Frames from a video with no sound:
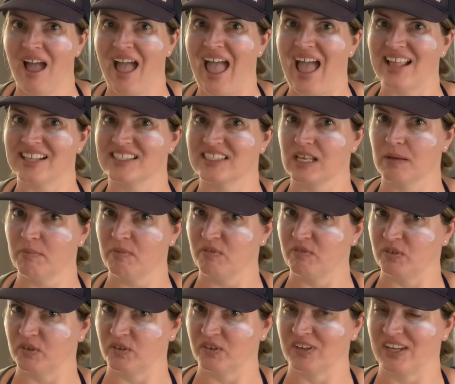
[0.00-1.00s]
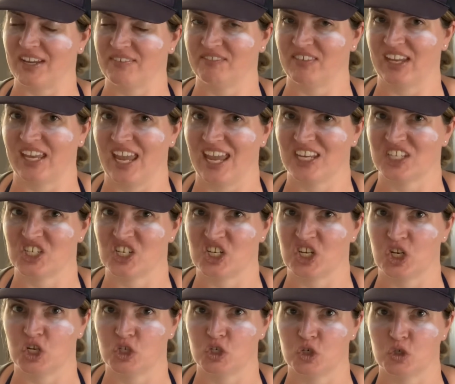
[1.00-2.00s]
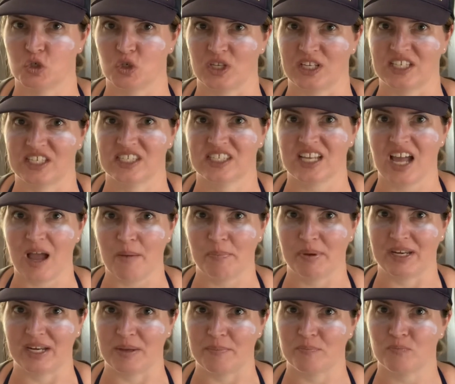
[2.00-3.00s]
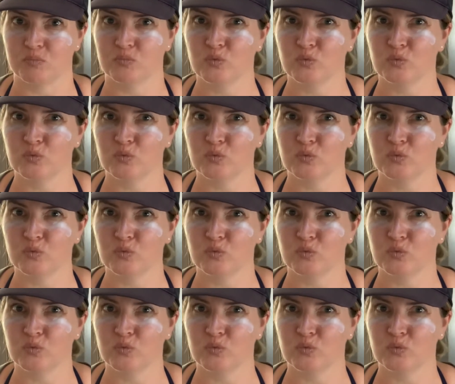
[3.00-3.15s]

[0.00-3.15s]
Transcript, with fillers: and some of your vacation is usually stopping at